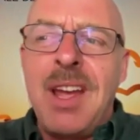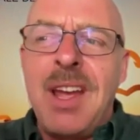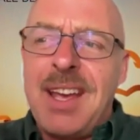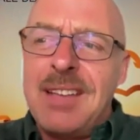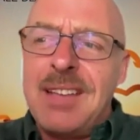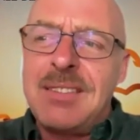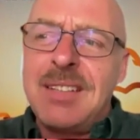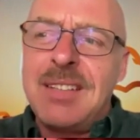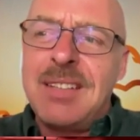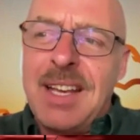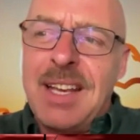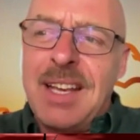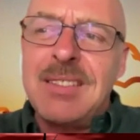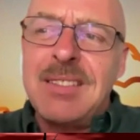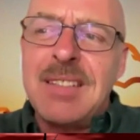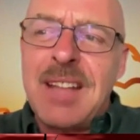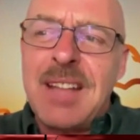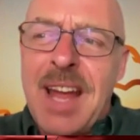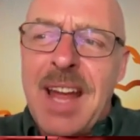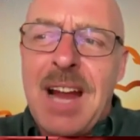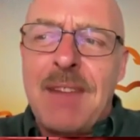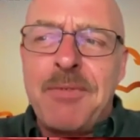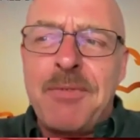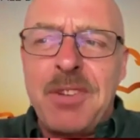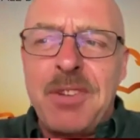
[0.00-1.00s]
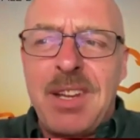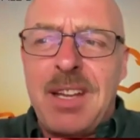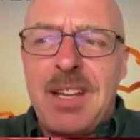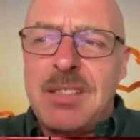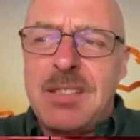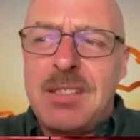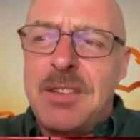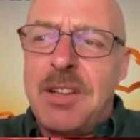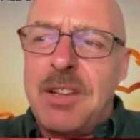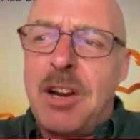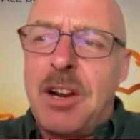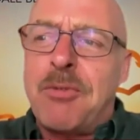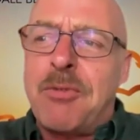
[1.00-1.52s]
Isn't half the
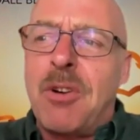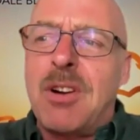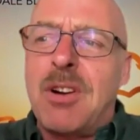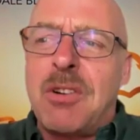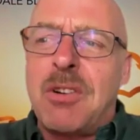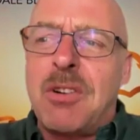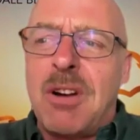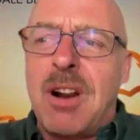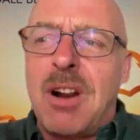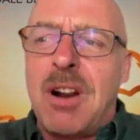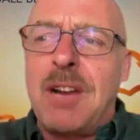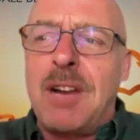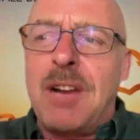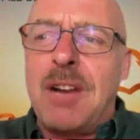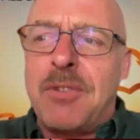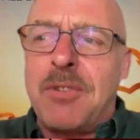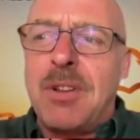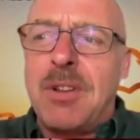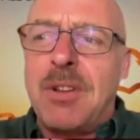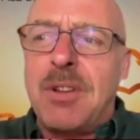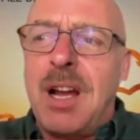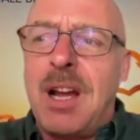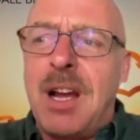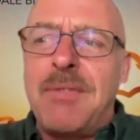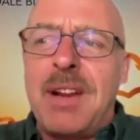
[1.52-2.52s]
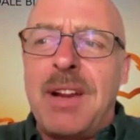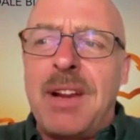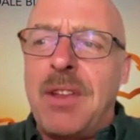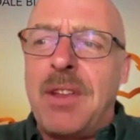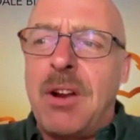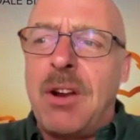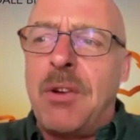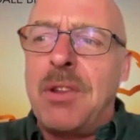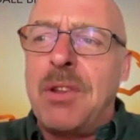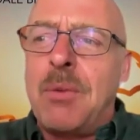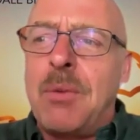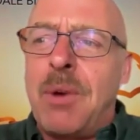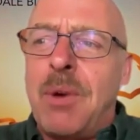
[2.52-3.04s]
nation therefore crying for love? And
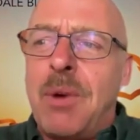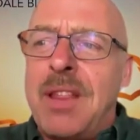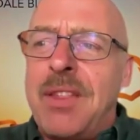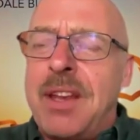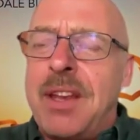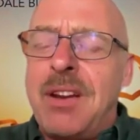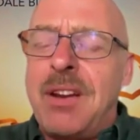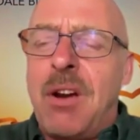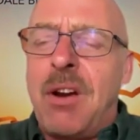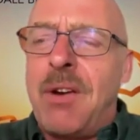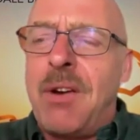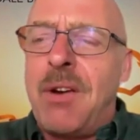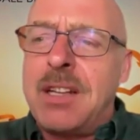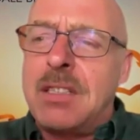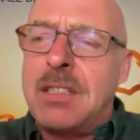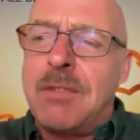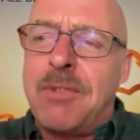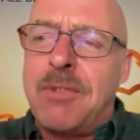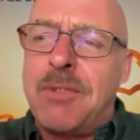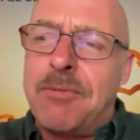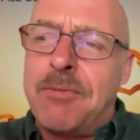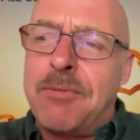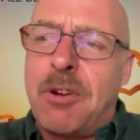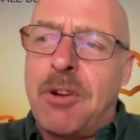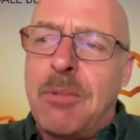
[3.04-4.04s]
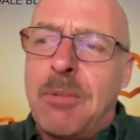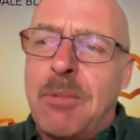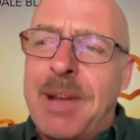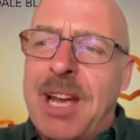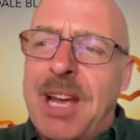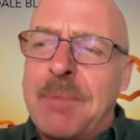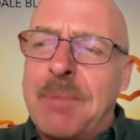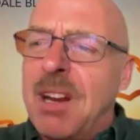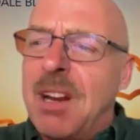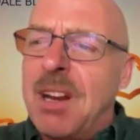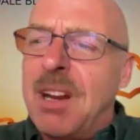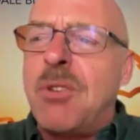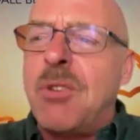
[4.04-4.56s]
the only way they know how is to vote for a
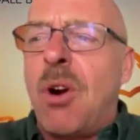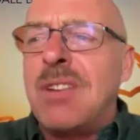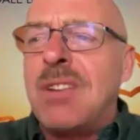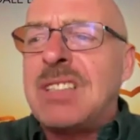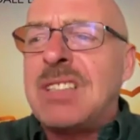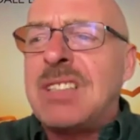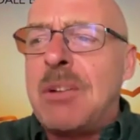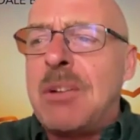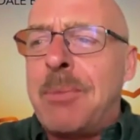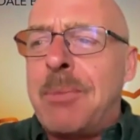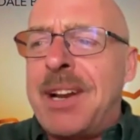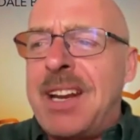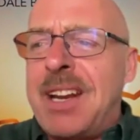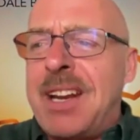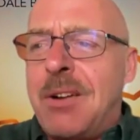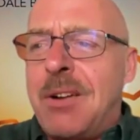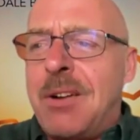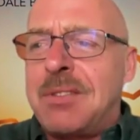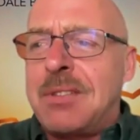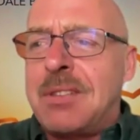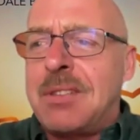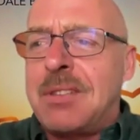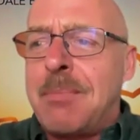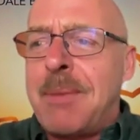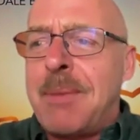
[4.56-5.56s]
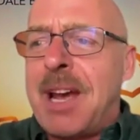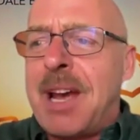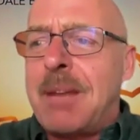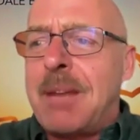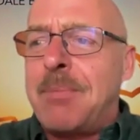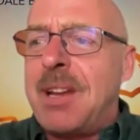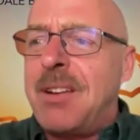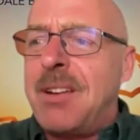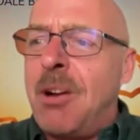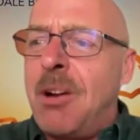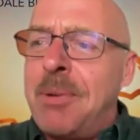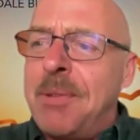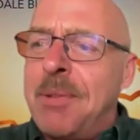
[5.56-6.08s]
madman. Of course, everybody knows he's a madman.
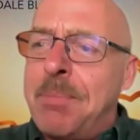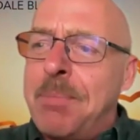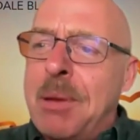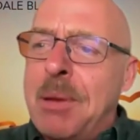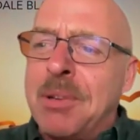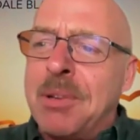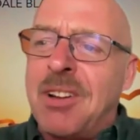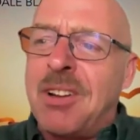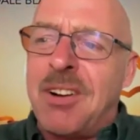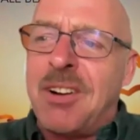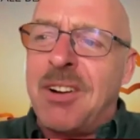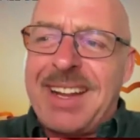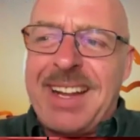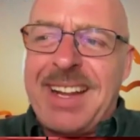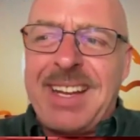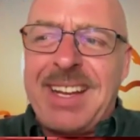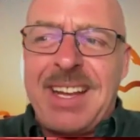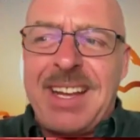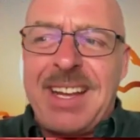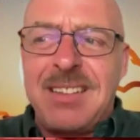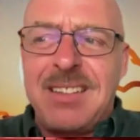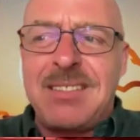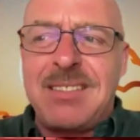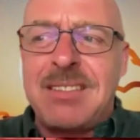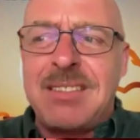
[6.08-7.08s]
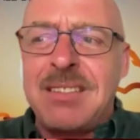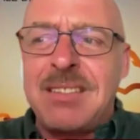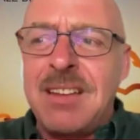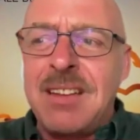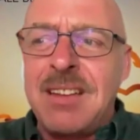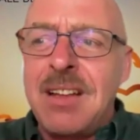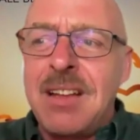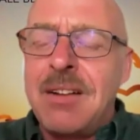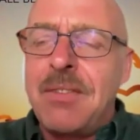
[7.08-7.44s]
No, people aren't idiots.